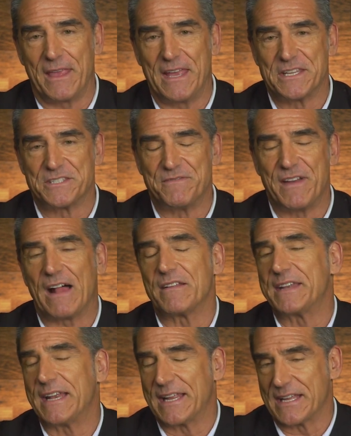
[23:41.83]
It's
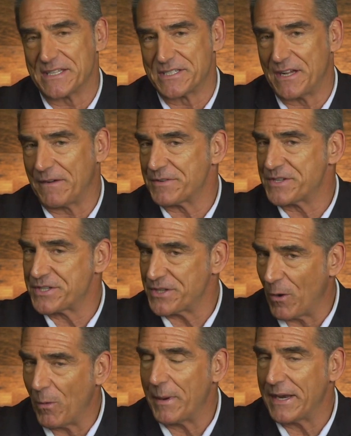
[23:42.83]
validating itself
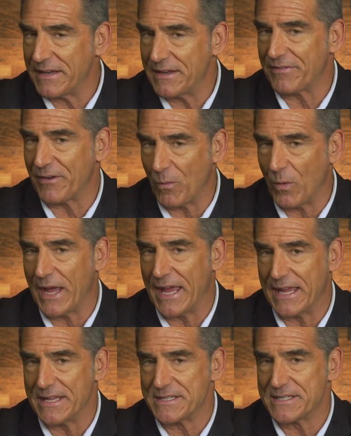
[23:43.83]
so many different
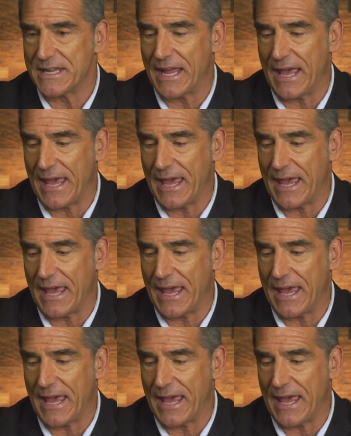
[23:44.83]
ways,